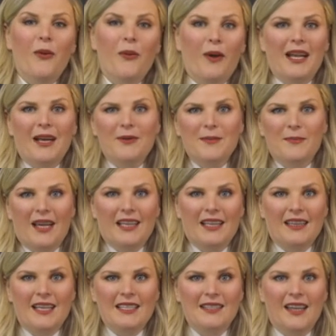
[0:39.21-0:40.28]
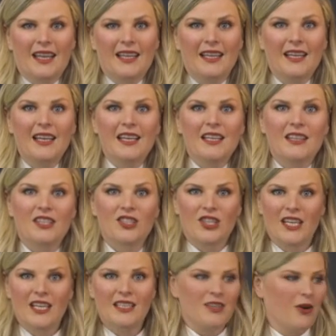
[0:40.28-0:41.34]
When I was picking this light, the
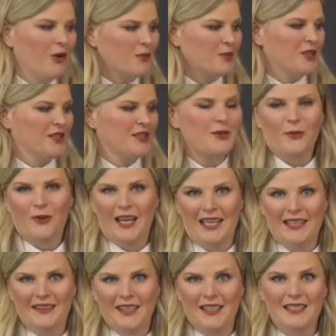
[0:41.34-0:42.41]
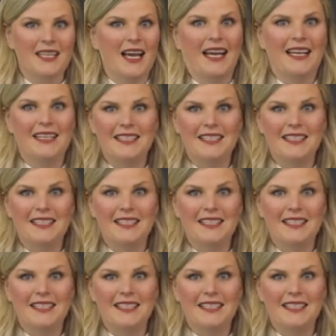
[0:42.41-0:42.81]
shade options were endless and I